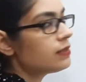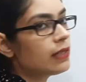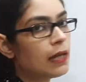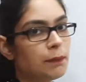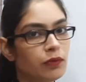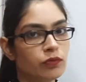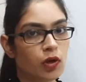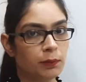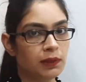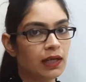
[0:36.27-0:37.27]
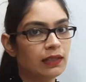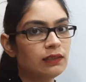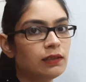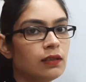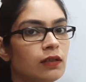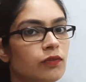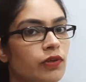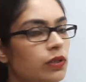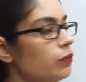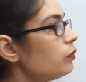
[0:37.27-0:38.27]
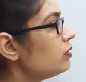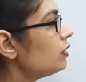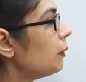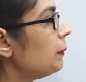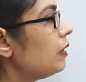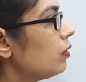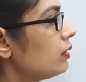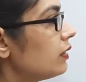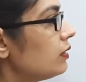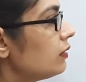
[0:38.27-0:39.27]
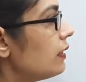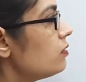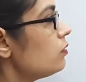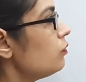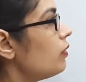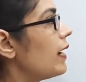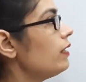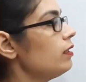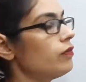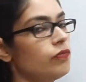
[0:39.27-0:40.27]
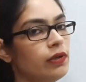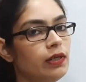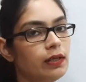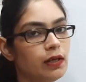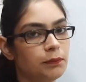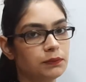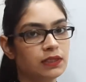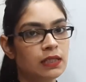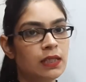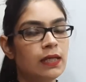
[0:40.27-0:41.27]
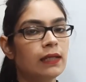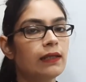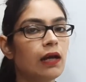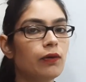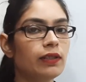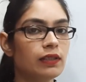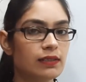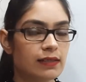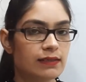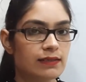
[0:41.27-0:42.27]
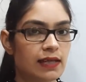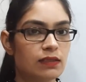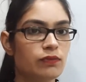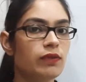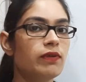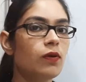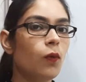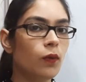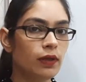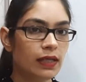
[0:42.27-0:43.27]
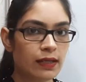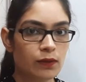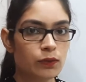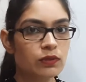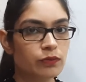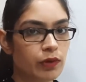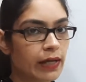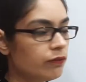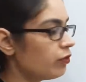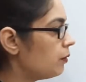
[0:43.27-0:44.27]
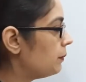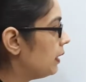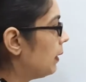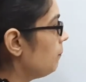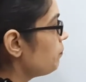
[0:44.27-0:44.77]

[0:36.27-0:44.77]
type of formulas we used in the previous exercise to find different terms. Now in this exercise we will only use one formula.